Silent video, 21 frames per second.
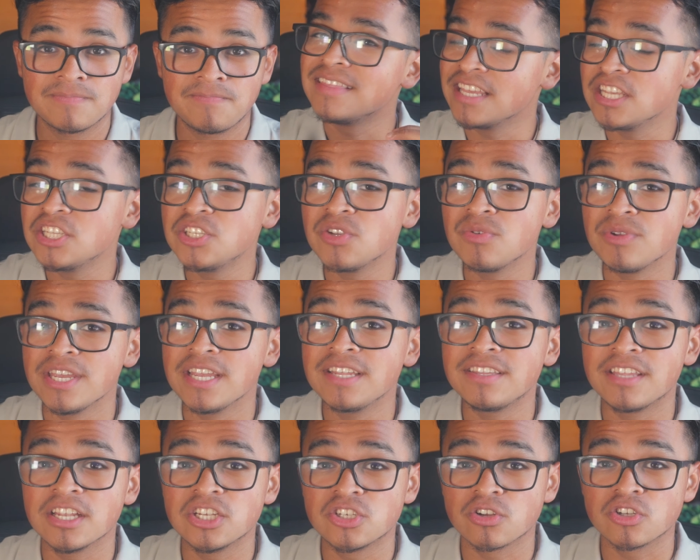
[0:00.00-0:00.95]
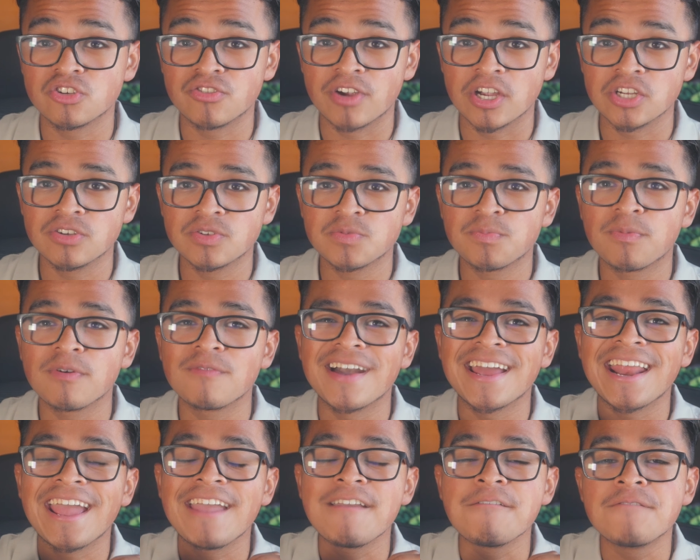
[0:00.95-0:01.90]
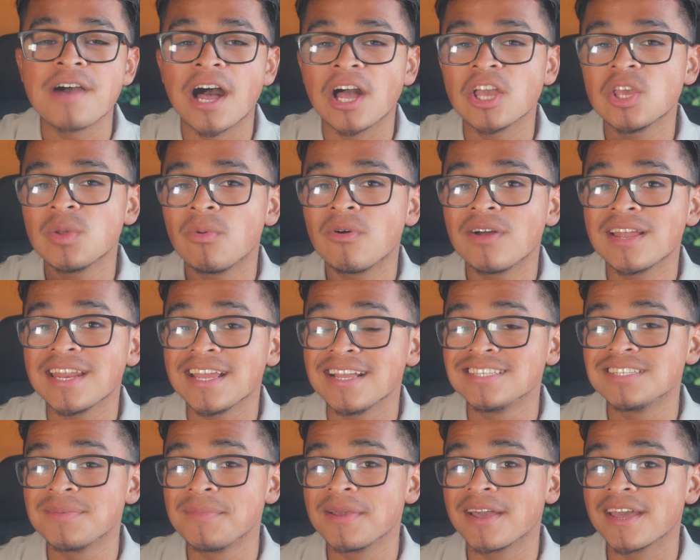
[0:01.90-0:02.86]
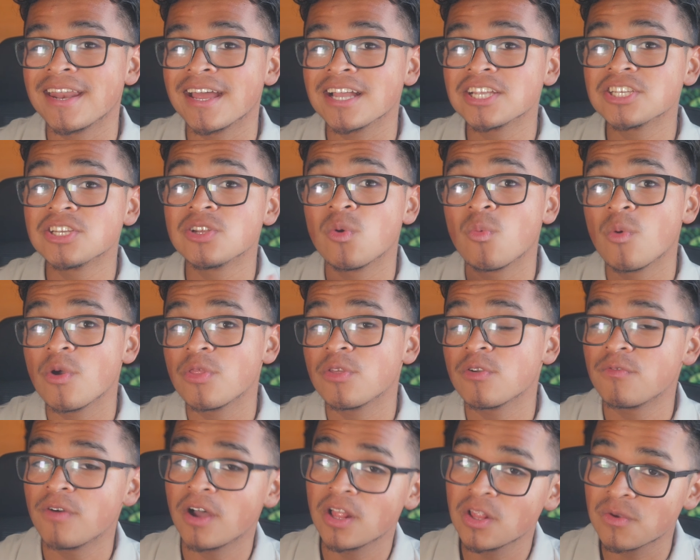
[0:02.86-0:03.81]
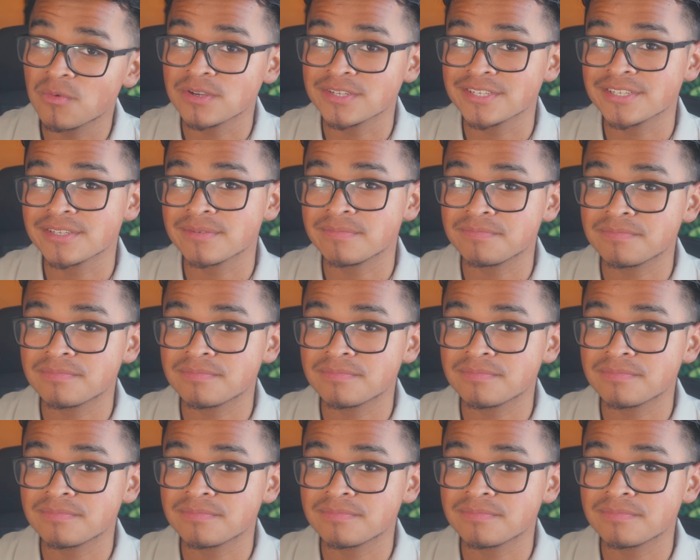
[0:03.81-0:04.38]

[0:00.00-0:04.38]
These unique digital treasures provide a valuable and intimate connection with your followers.